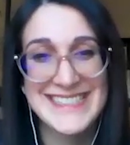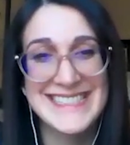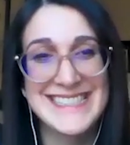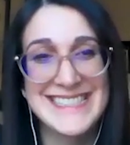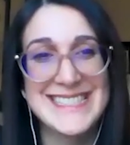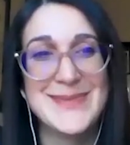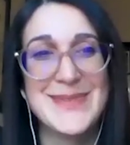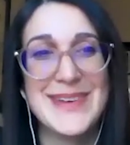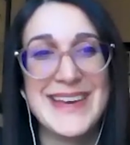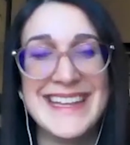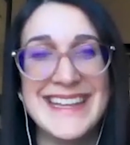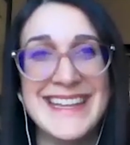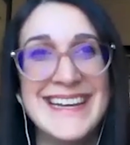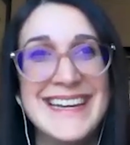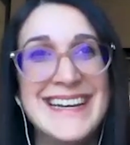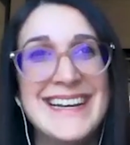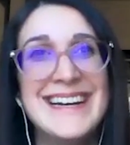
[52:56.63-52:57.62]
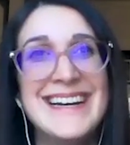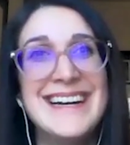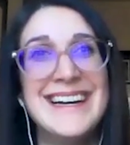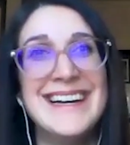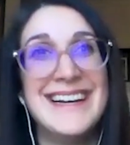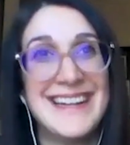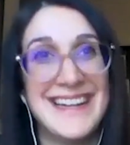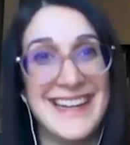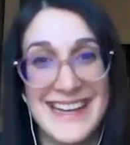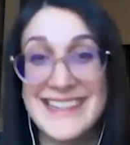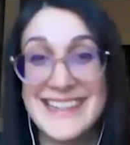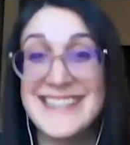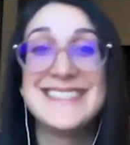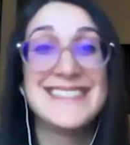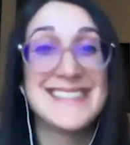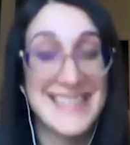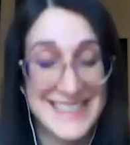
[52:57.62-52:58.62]
This has been uh,
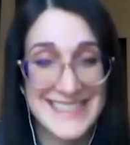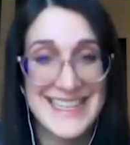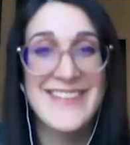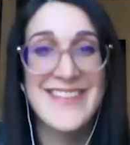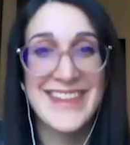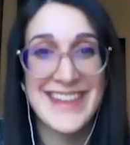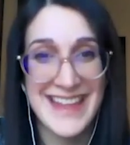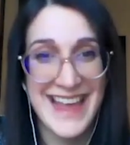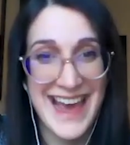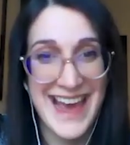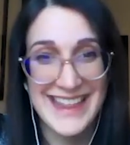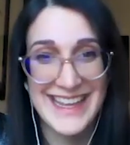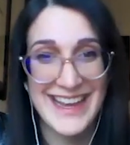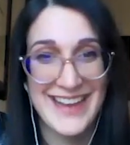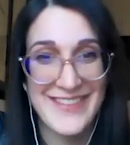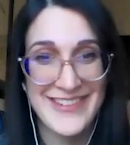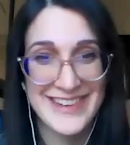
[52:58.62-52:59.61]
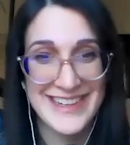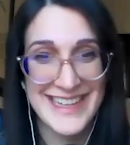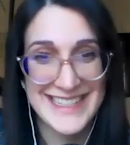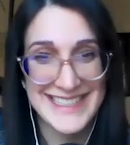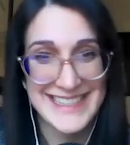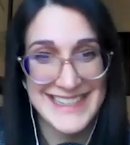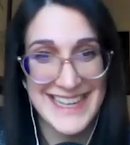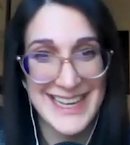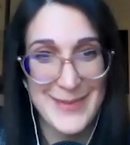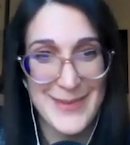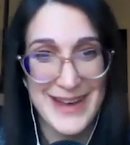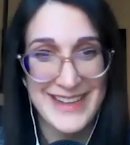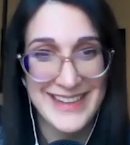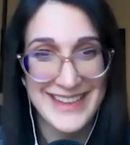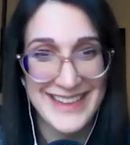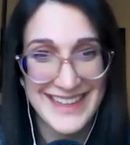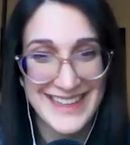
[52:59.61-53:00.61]
this has given I think everyone a lot to think
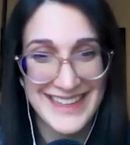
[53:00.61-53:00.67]
about.